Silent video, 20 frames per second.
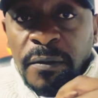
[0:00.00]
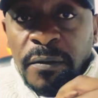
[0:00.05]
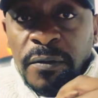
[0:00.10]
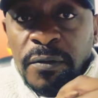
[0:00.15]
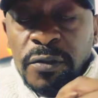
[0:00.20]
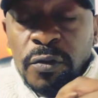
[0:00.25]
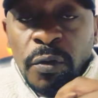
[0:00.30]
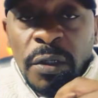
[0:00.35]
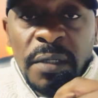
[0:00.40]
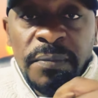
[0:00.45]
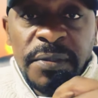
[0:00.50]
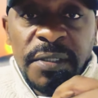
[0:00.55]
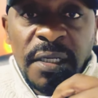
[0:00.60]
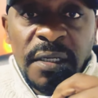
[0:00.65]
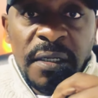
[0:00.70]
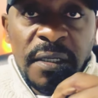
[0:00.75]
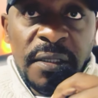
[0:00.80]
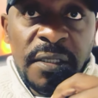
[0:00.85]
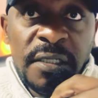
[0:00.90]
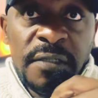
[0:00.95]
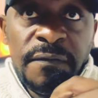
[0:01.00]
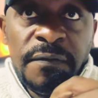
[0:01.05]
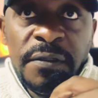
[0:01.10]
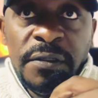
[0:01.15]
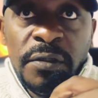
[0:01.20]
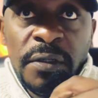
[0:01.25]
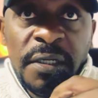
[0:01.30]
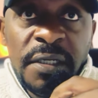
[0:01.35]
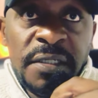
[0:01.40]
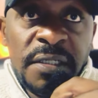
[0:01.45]
So, what I'm saying in this
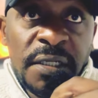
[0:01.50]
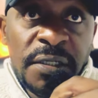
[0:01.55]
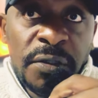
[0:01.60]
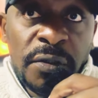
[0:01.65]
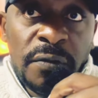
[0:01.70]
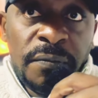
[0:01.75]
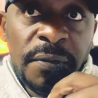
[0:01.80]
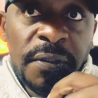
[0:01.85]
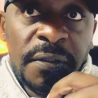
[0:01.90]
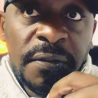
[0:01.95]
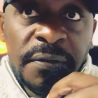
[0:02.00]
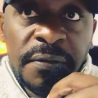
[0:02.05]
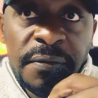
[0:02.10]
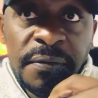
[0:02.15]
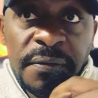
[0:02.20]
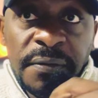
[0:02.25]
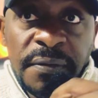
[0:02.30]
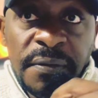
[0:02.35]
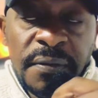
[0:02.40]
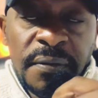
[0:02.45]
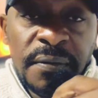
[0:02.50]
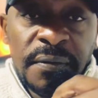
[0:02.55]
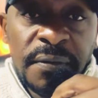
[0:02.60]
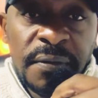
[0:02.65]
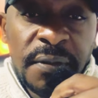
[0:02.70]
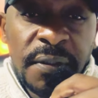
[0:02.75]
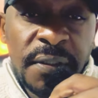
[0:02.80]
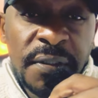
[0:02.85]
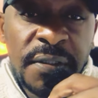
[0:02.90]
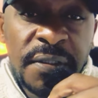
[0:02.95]
video, ladies and gentlemen,
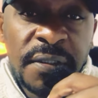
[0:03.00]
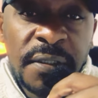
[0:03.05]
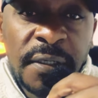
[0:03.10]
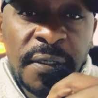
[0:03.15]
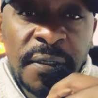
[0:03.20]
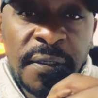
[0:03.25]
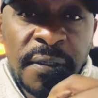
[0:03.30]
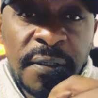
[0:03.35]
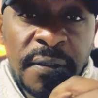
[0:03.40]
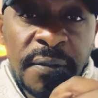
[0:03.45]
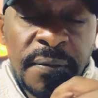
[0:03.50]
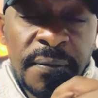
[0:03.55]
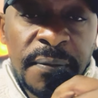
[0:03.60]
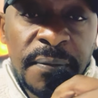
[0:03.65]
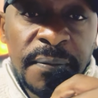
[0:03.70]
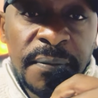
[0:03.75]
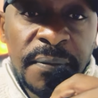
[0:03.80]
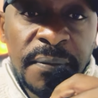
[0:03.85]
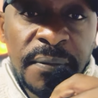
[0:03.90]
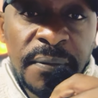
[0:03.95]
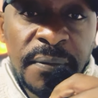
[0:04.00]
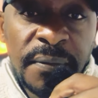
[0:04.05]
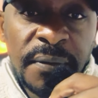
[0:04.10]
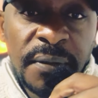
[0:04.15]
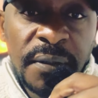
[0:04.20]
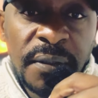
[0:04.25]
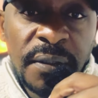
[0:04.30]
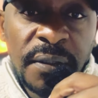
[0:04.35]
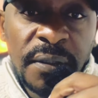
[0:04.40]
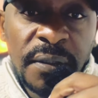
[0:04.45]
is uh,
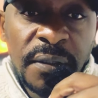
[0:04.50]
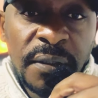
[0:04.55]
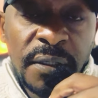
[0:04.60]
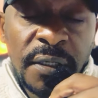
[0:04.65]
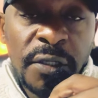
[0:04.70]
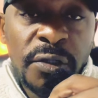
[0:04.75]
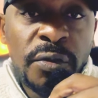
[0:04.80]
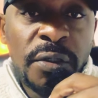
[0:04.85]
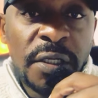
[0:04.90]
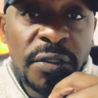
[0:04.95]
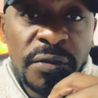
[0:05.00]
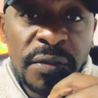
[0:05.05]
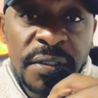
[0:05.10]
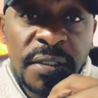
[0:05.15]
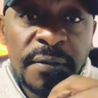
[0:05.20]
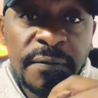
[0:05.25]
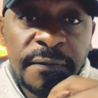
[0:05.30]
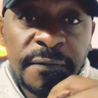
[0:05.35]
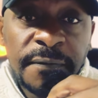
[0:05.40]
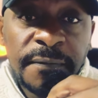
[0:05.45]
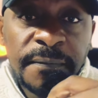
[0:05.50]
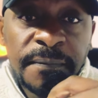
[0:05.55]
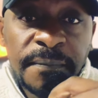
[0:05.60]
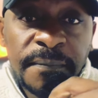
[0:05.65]
educate yourself.